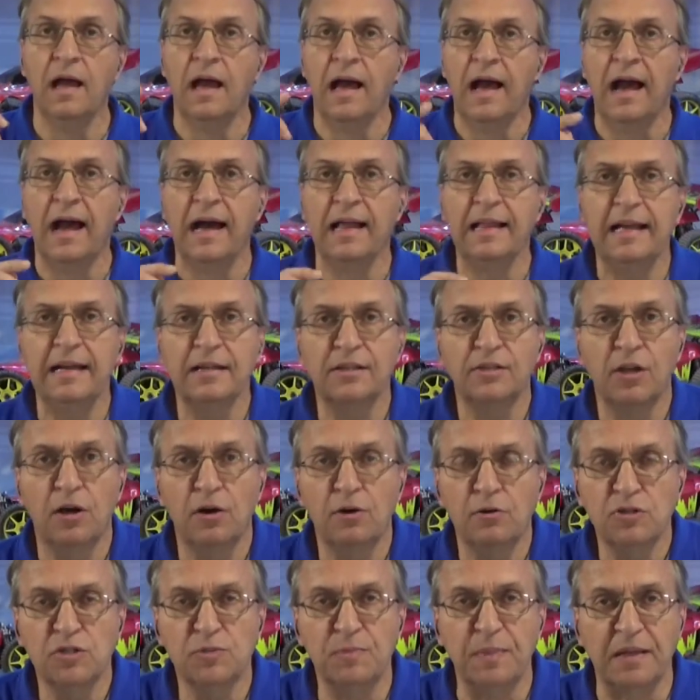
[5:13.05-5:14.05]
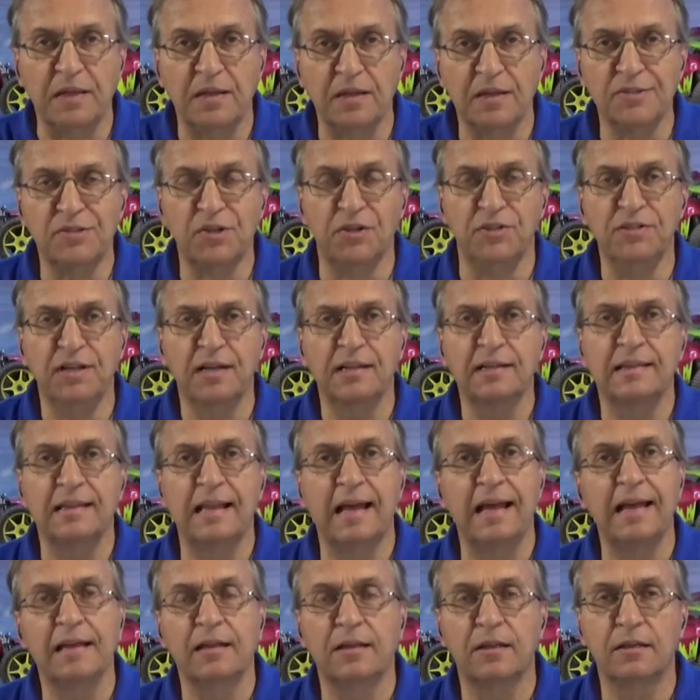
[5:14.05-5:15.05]
I like those because they're not
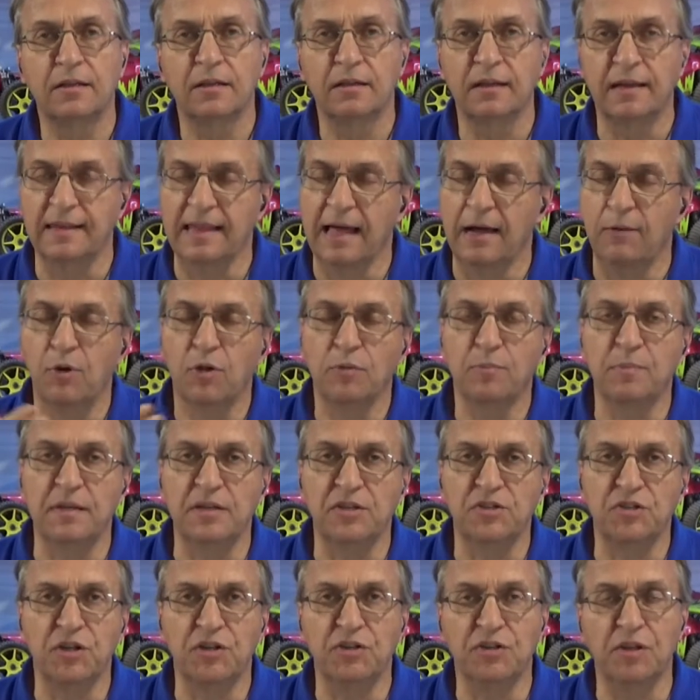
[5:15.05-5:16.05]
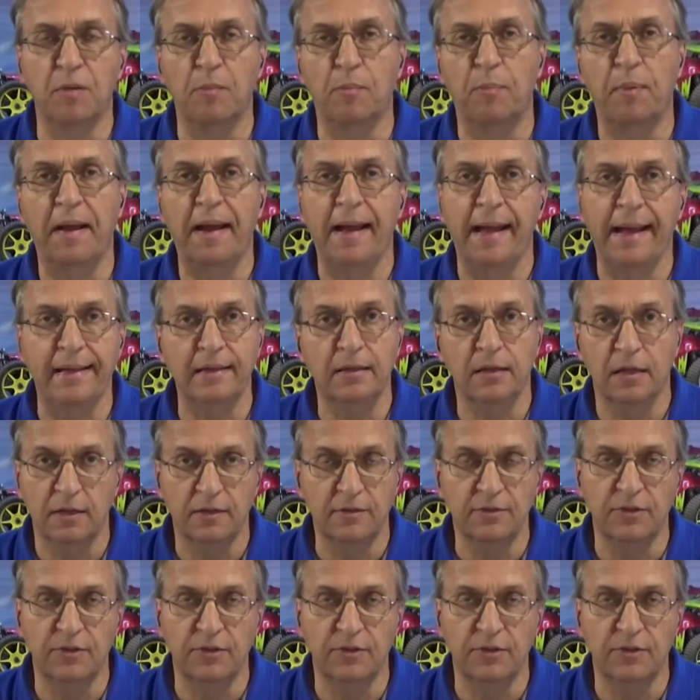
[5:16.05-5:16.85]
like, and I won't mention the brand,